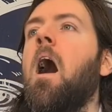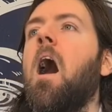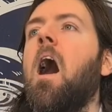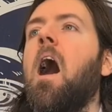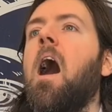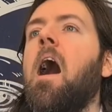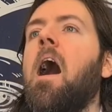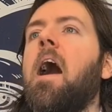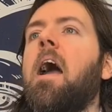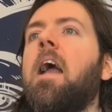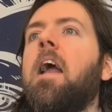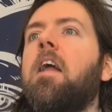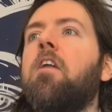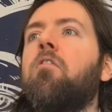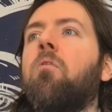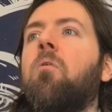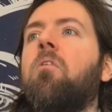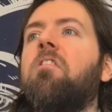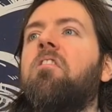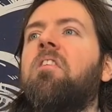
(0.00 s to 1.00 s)
"I
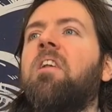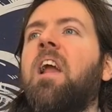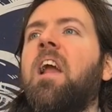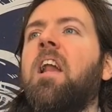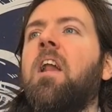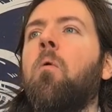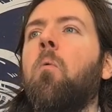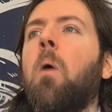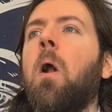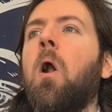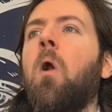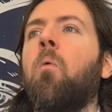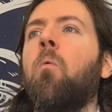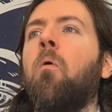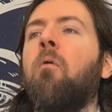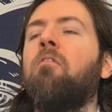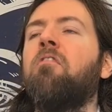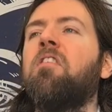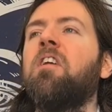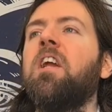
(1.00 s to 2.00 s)
don't see any
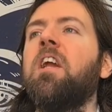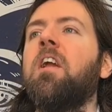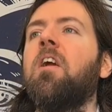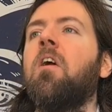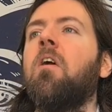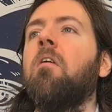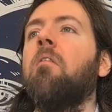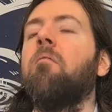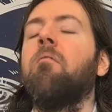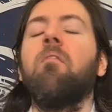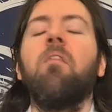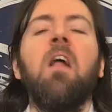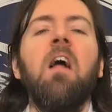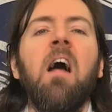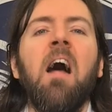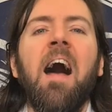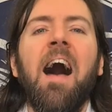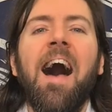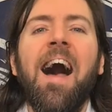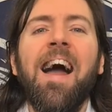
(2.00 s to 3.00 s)
werewolves here.
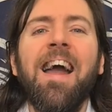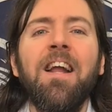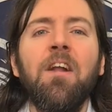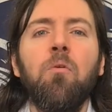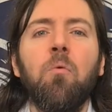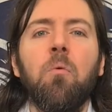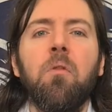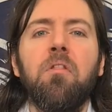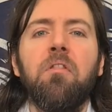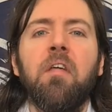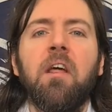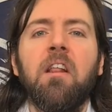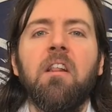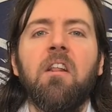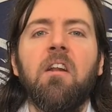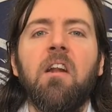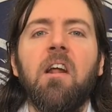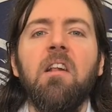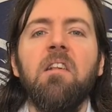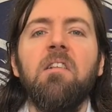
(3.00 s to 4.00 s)
I don't think
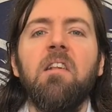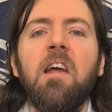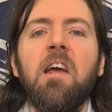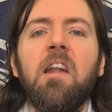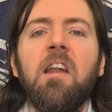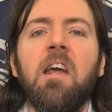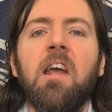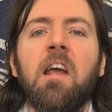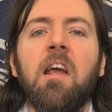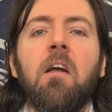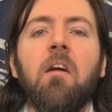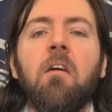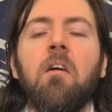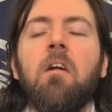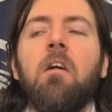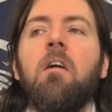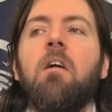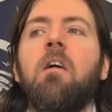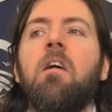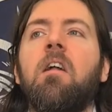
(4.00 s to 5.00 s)
there is any."
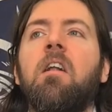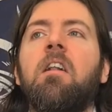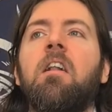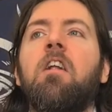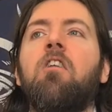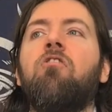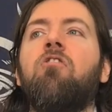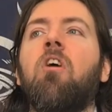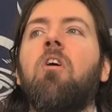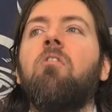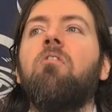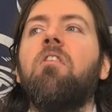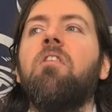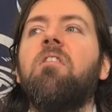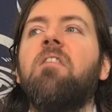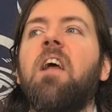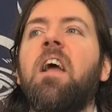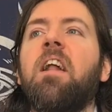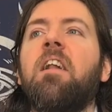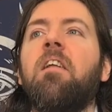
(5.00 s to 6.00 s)
And the children
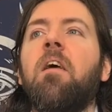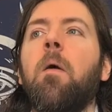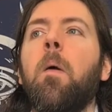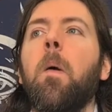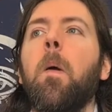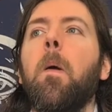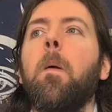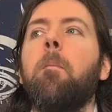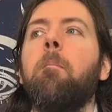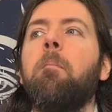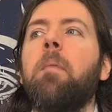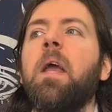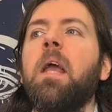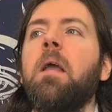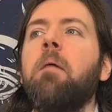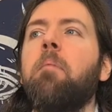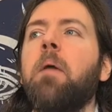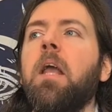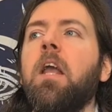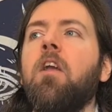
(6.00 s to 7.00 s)
said,
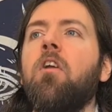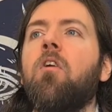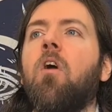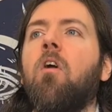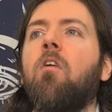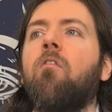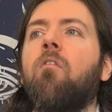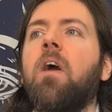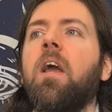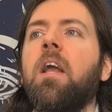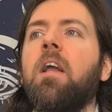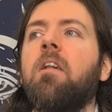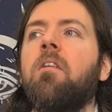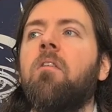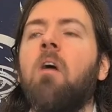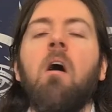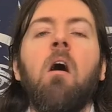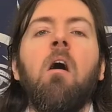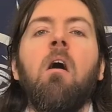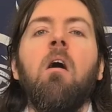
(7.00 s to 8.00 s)
"Maybe you're right.
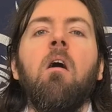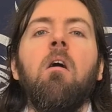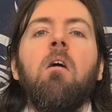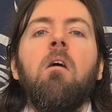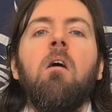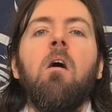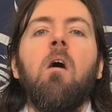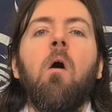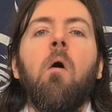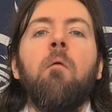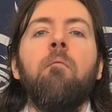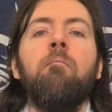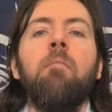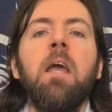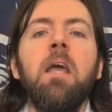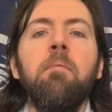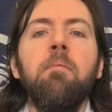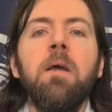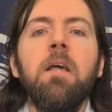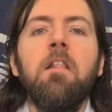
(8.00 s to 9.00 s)

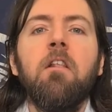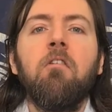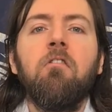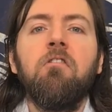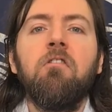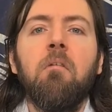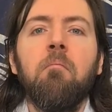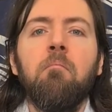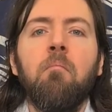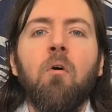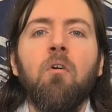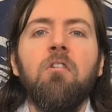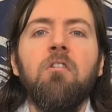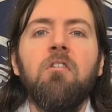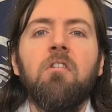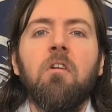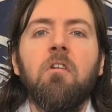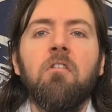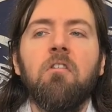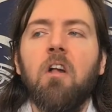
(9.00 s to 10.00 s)
Maybe there's some
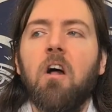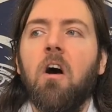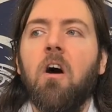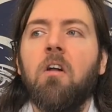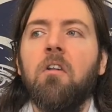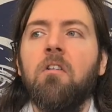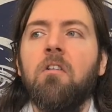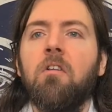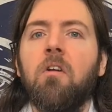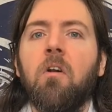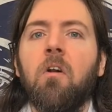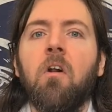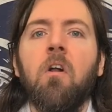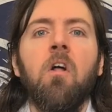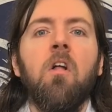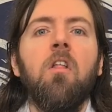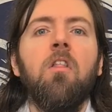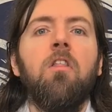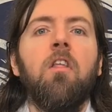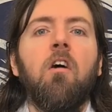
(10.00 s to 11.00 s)
monsters under
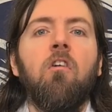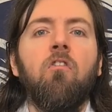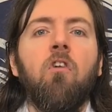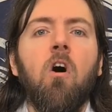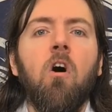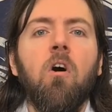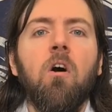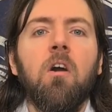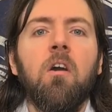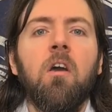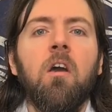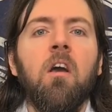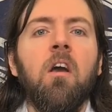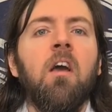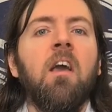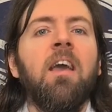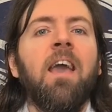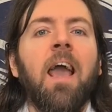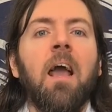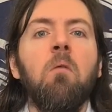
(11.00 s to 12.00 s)
the lock.
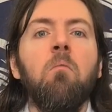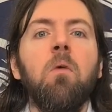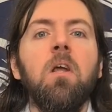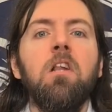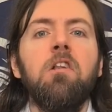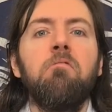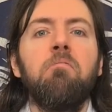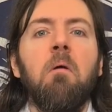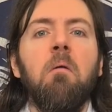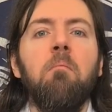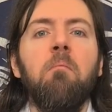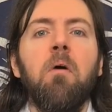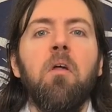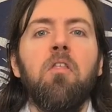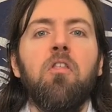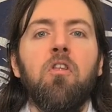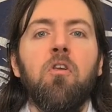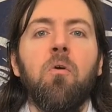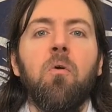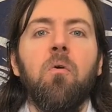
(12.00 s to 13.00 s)
Can we swim
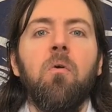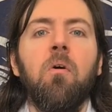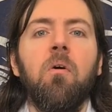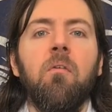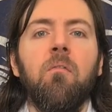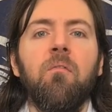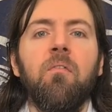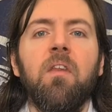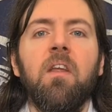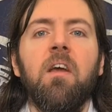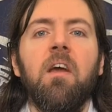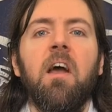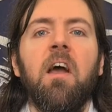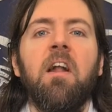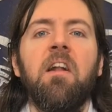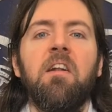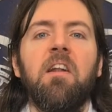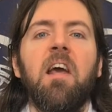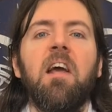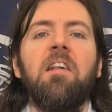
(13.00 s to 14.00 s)
with you?"
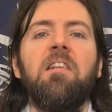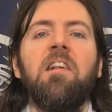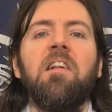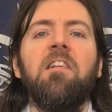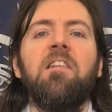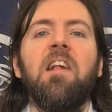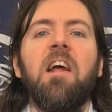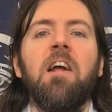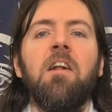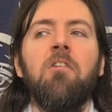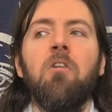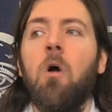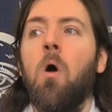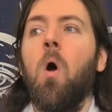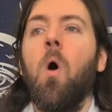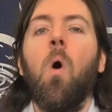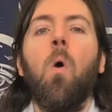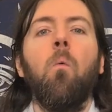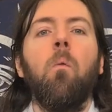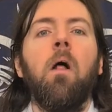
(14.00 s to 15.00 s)
And Nessie said,
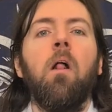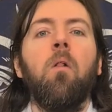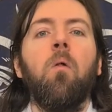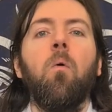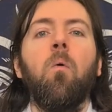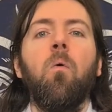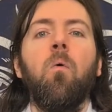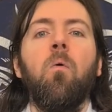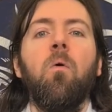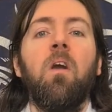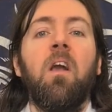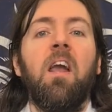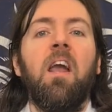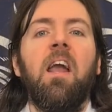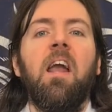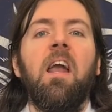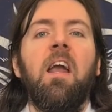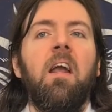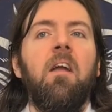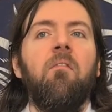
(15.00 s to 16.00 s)
"Well,
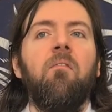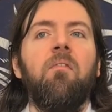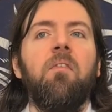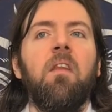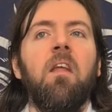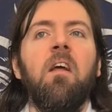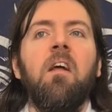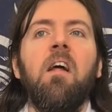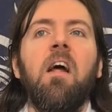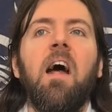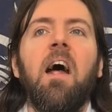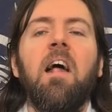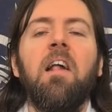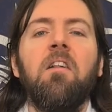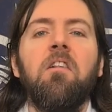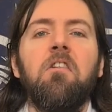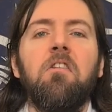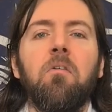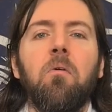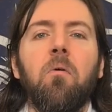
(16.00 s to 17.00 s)
okay."
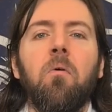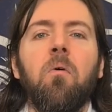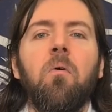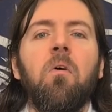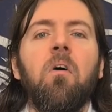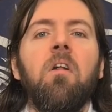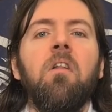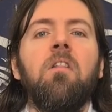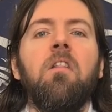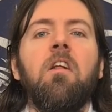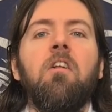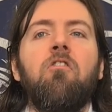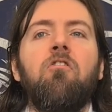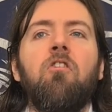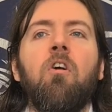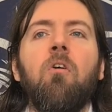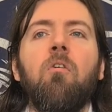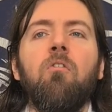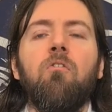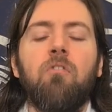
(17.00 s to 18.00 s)
And so the
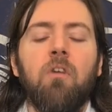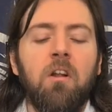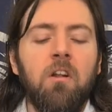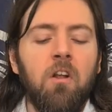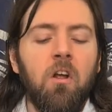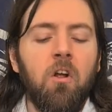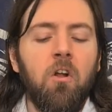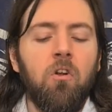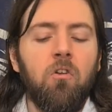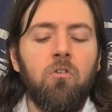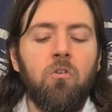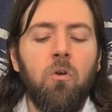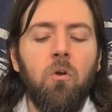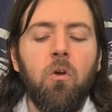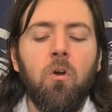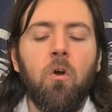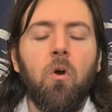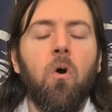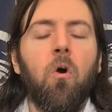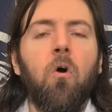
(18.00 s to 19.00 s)
children
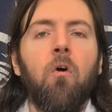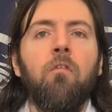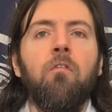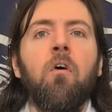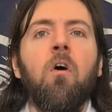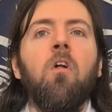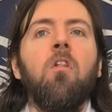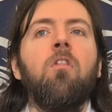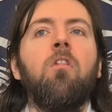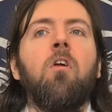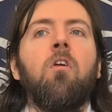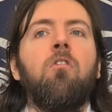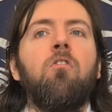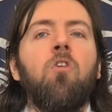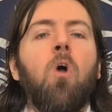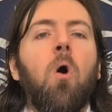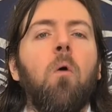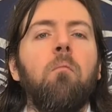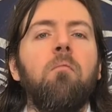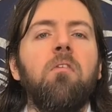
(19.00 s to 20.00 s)
took off their
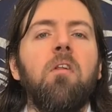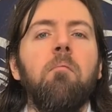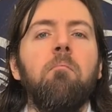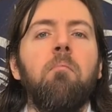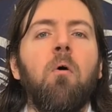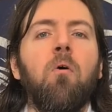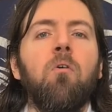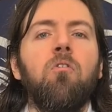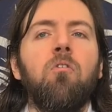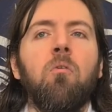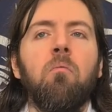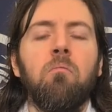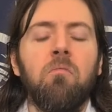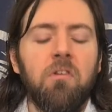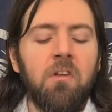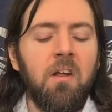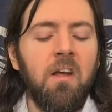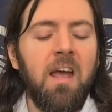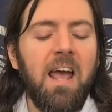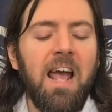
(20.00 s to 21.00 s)
tops and bottoms
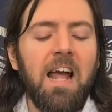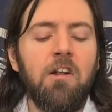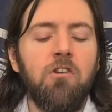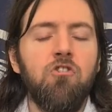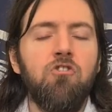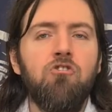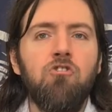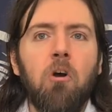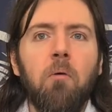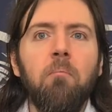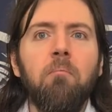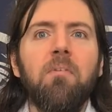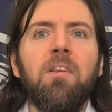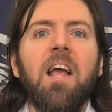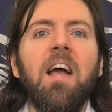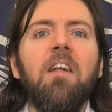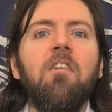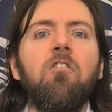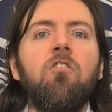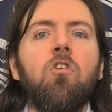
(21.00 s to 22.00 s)
and jumped
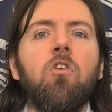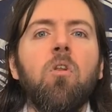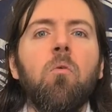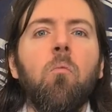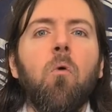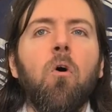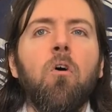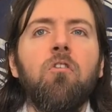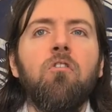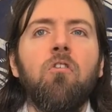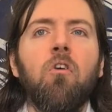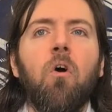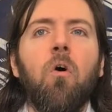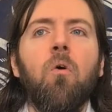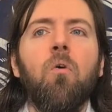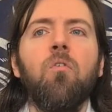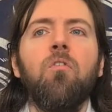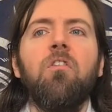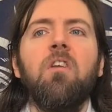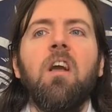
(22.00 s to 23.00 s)
into the water
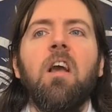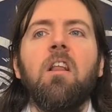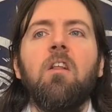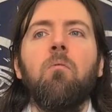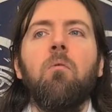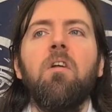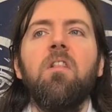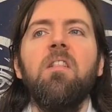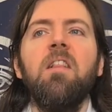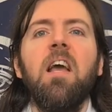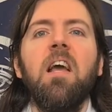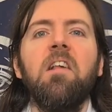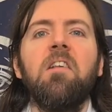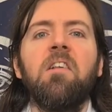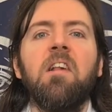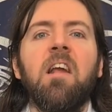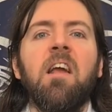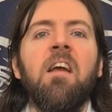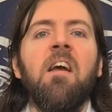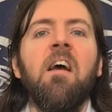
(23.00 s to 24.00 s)
all together with
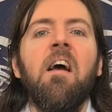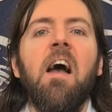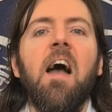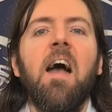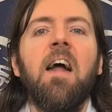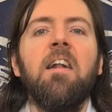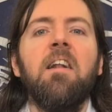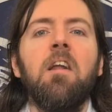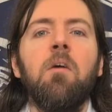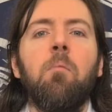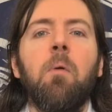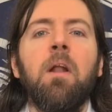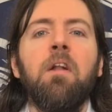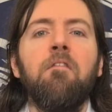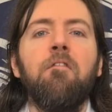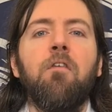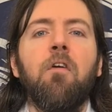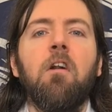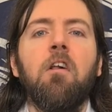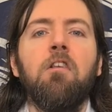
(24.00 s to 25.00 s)
Nessie. And they went
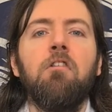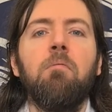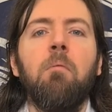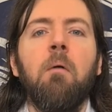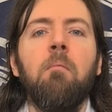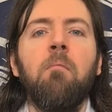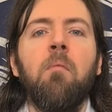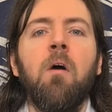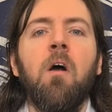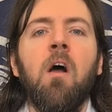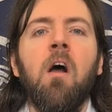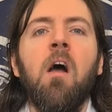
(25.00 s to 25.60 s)
for a swim.